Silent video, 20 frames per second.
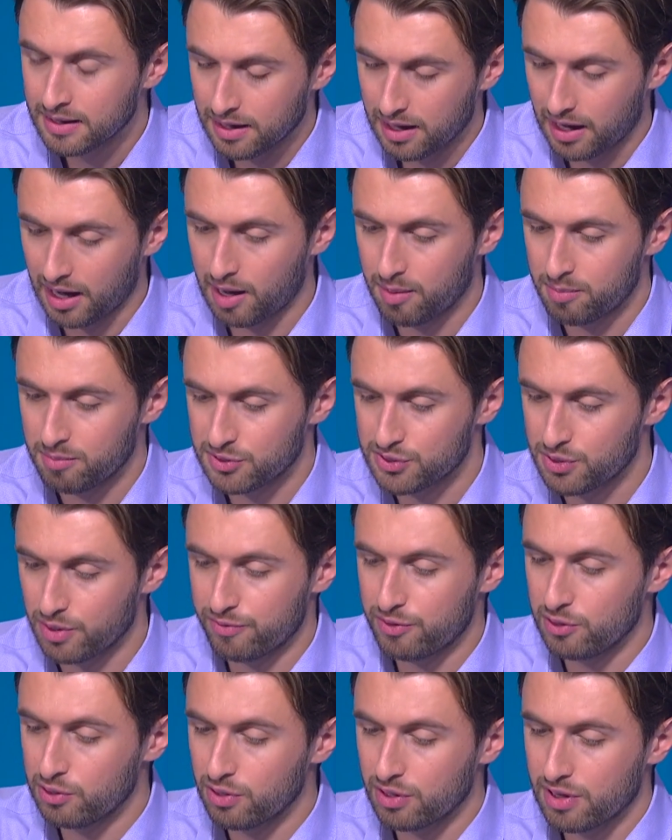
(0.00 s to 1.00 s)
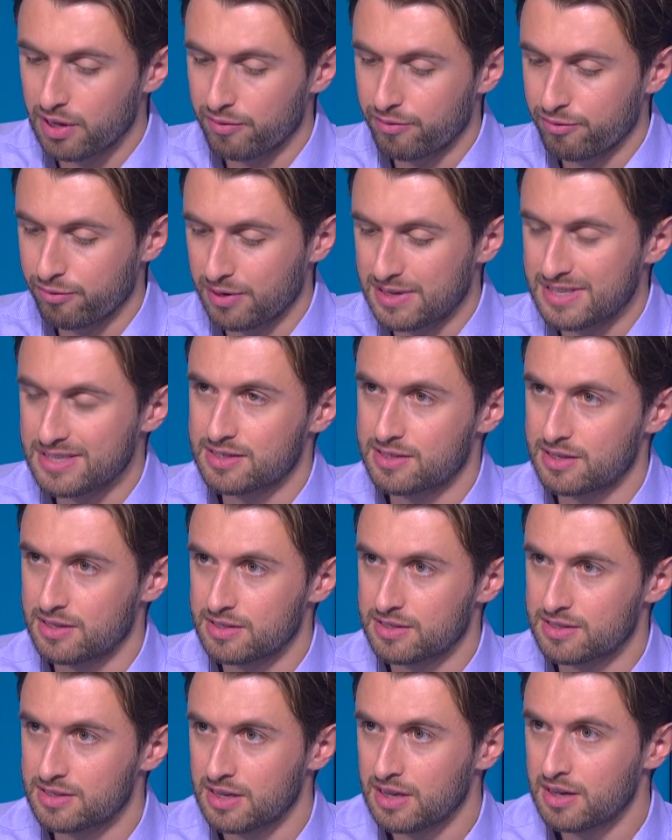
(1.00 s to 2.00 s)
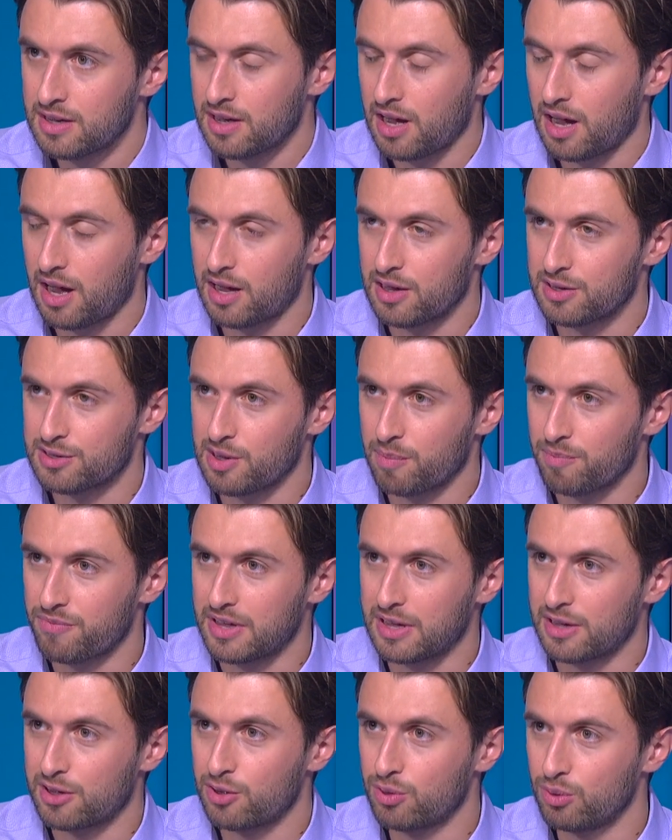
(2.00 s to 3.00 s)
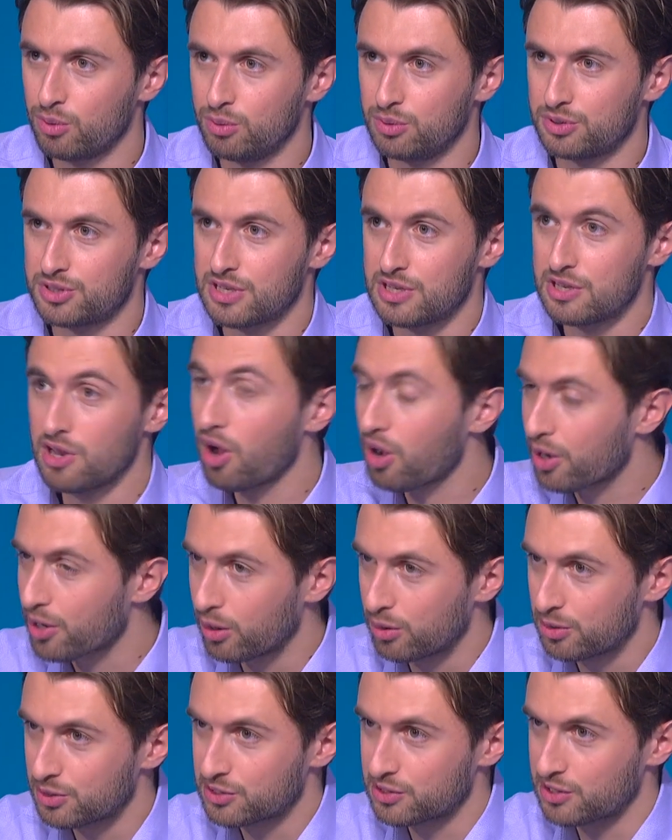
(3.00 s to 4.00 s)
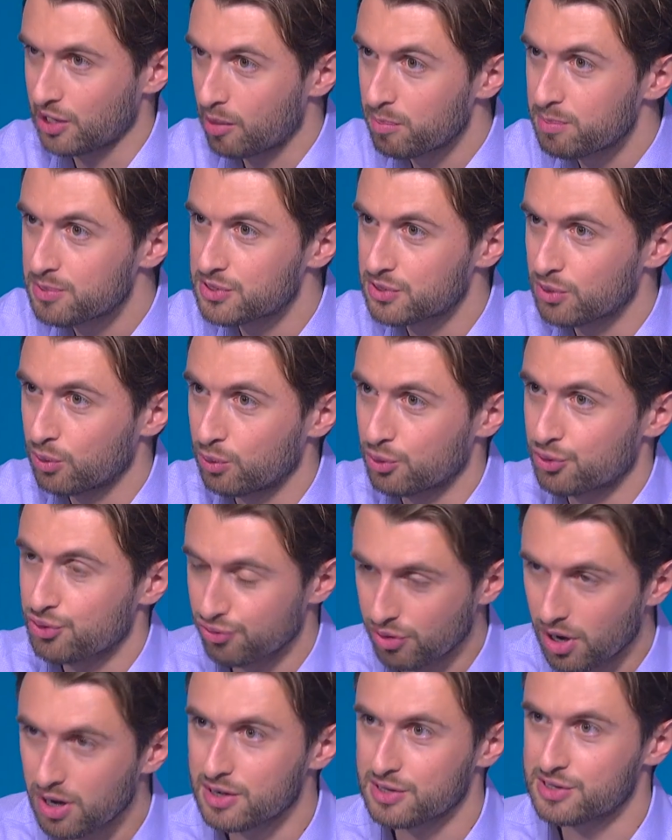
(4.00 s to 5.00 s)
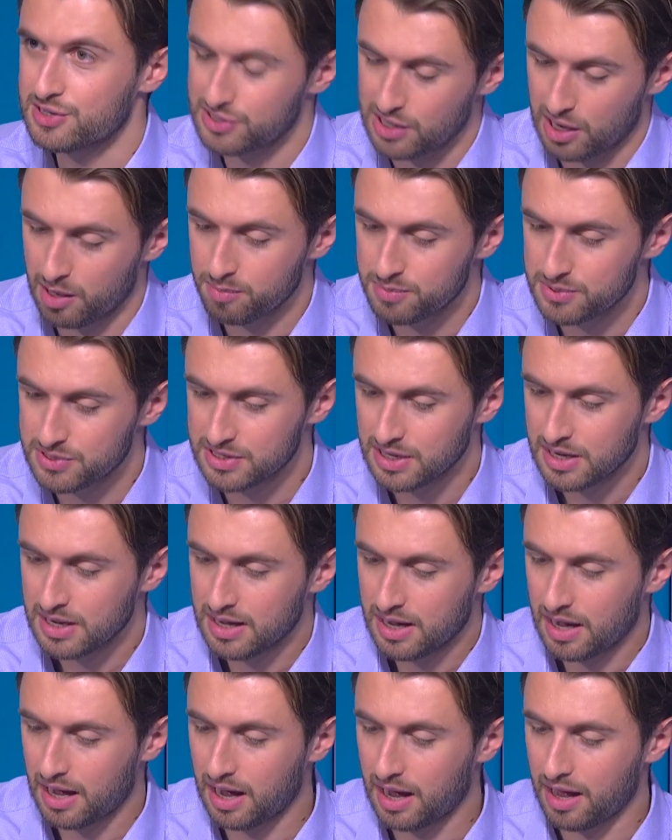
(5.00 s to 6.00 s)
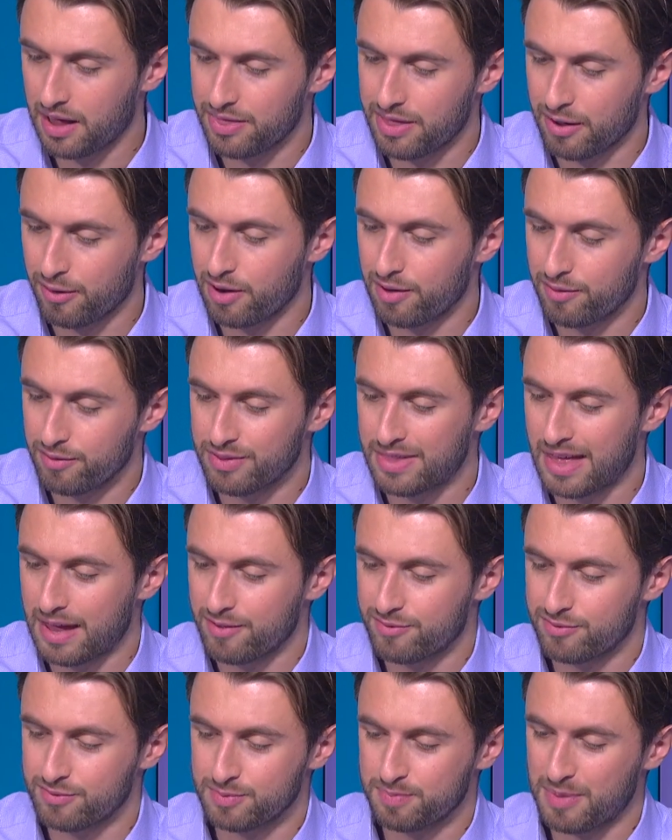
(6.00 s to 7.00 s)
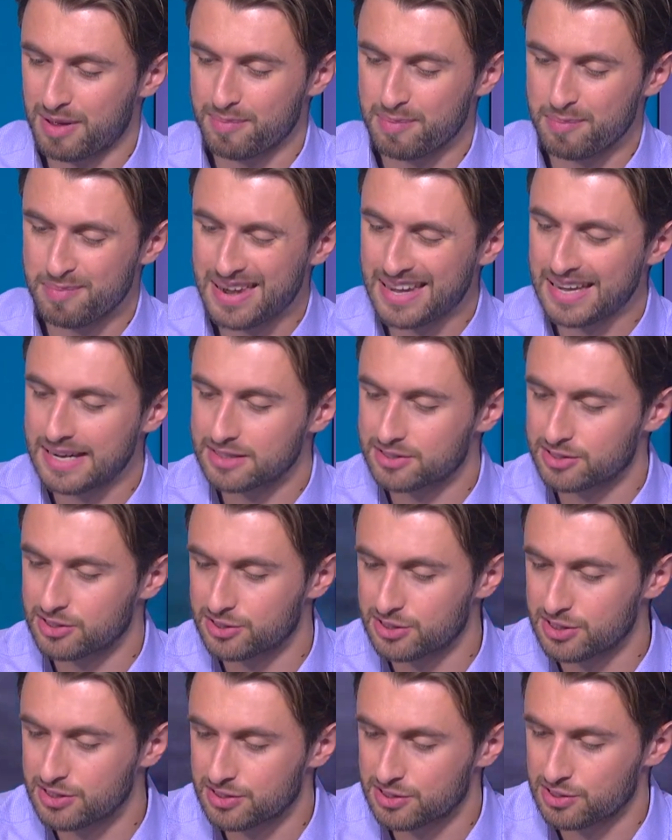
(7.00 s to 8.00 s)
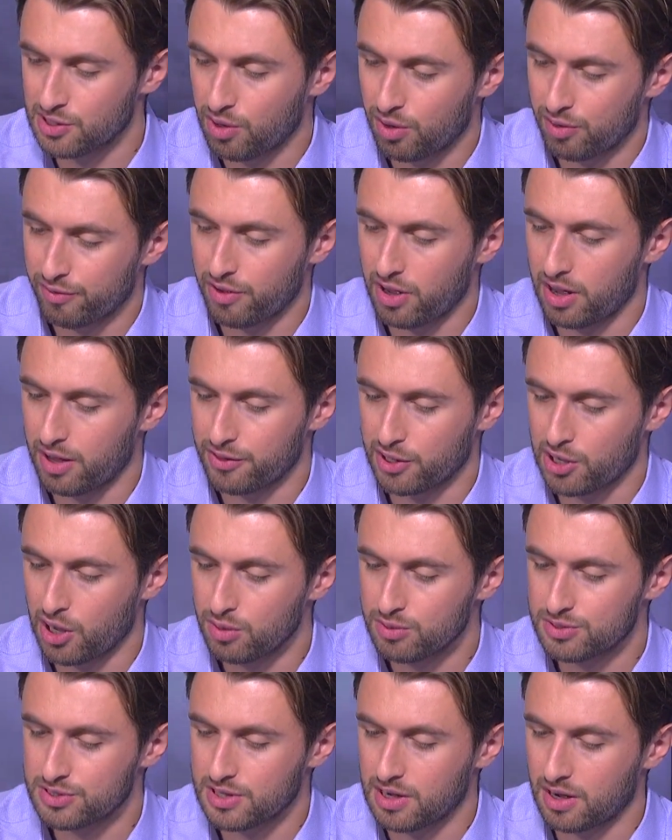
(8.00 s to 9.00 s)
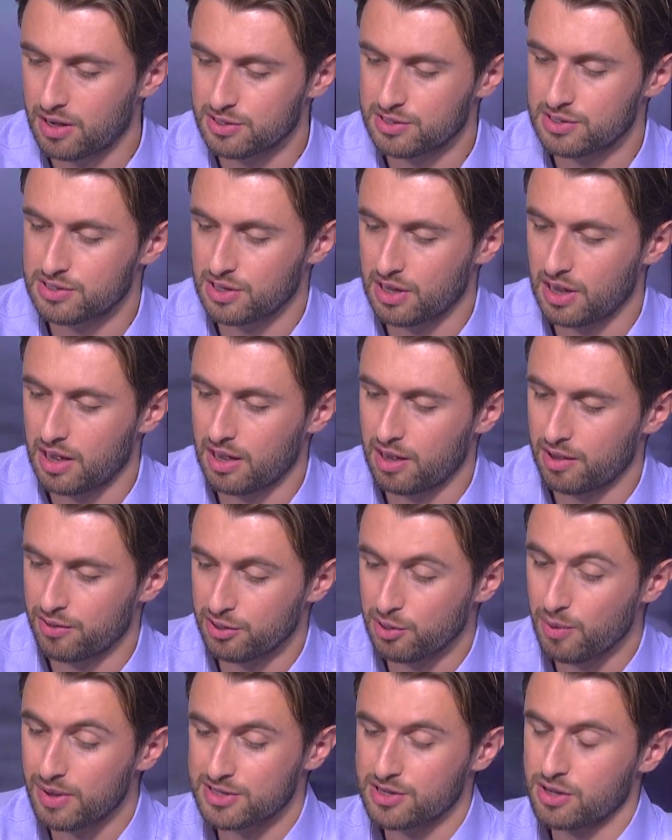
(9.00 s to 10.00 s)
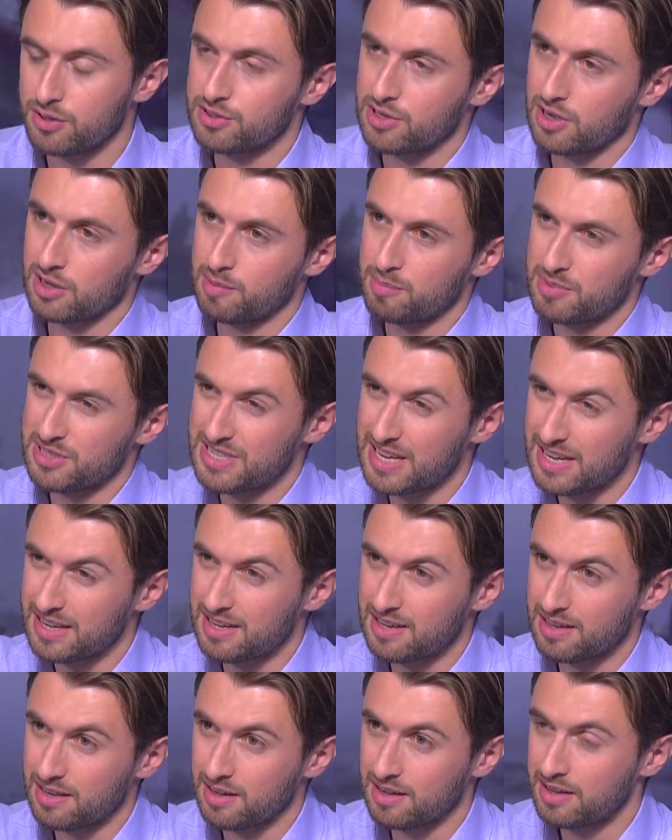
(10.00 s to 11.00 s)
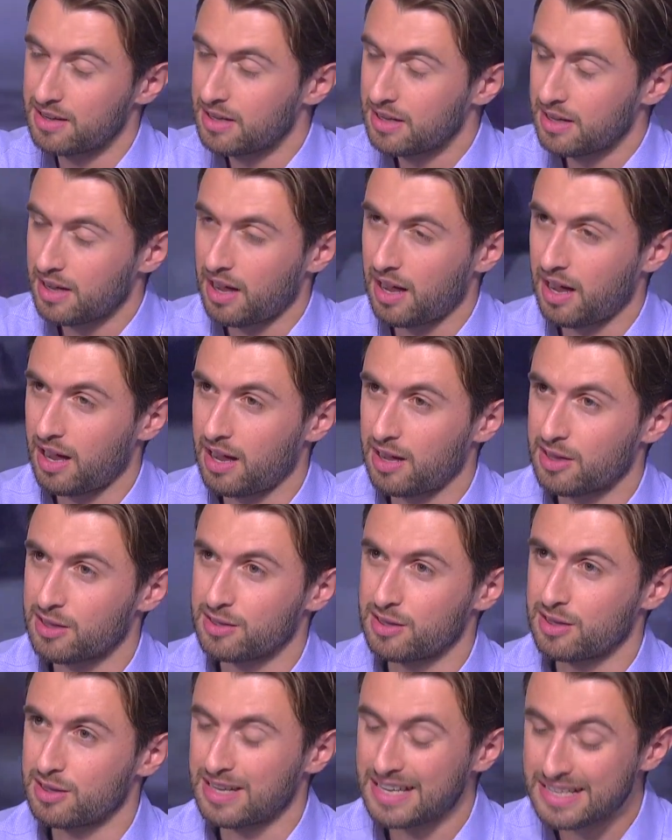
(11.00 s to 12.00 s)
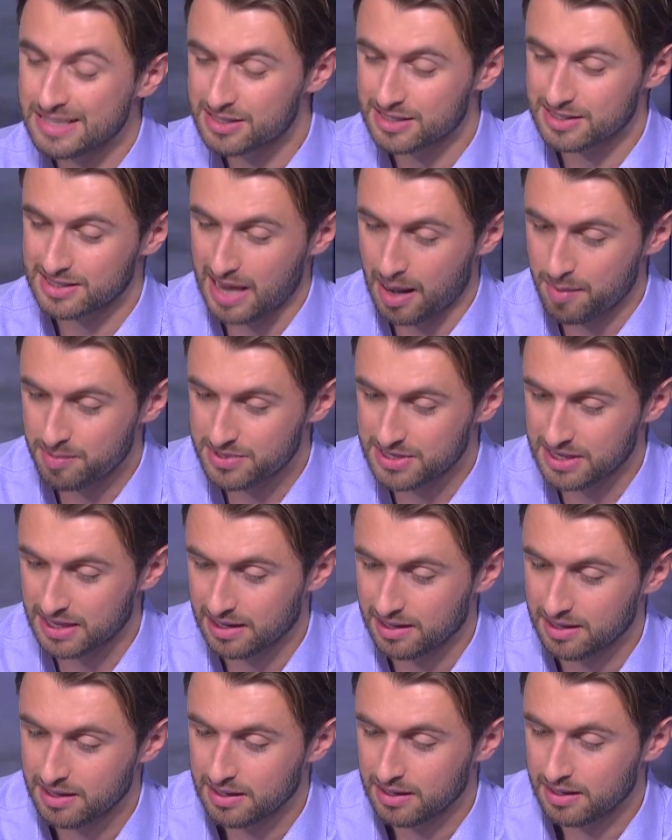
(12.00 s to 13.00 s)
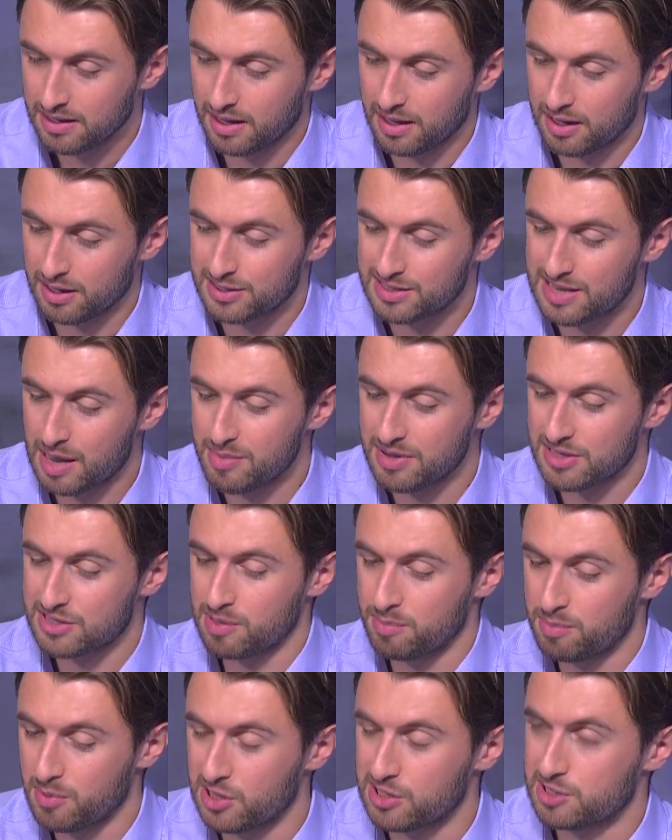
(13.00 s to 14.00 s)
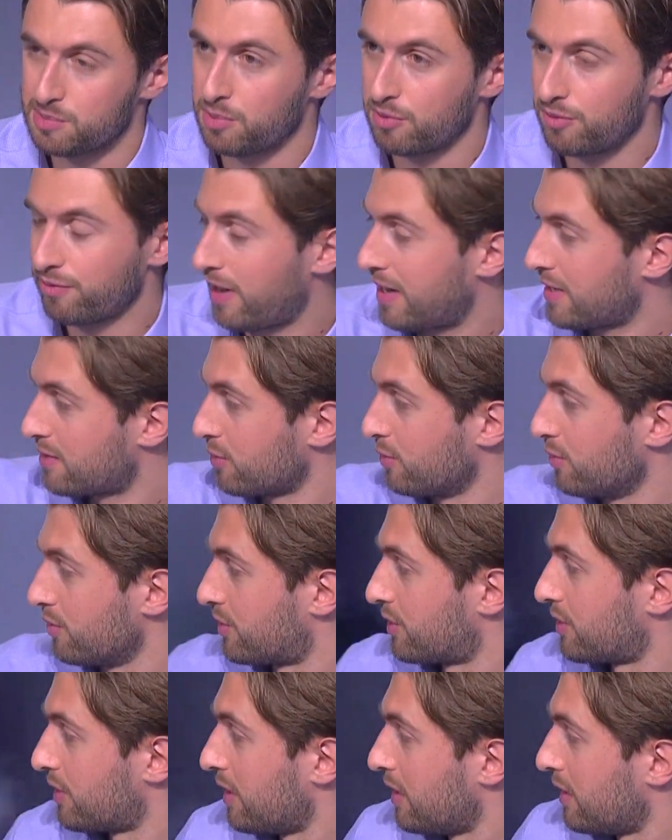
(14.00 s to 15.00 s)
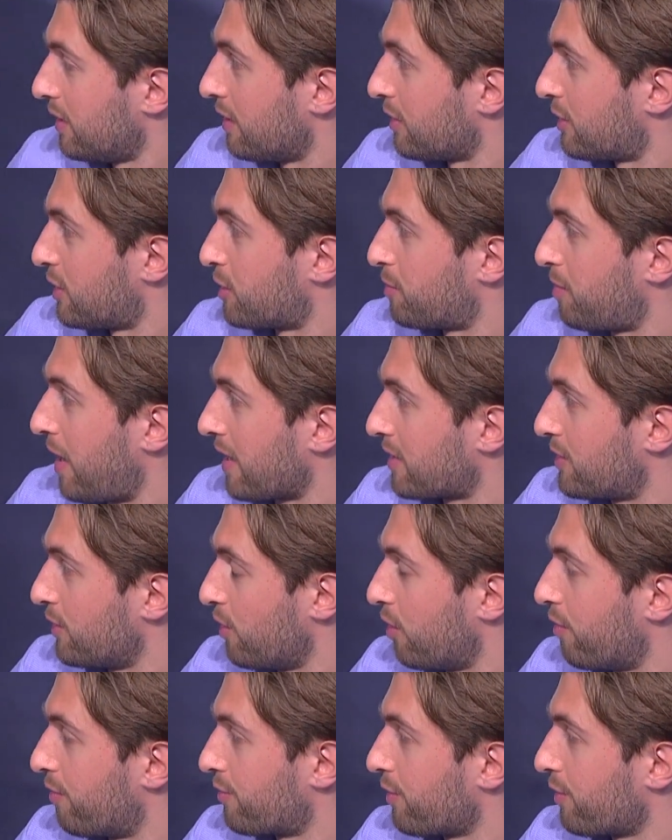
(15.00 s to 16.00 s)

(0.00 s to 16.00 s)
Um, so if you look at, for instance, uh, something called narco subs or drug subs, uh, there are there have been many instances of uh, the Coast Guards, uh, the the U.S. Coast Guard in particular, uh, intercepting uh, semi-submersible vessels suspected of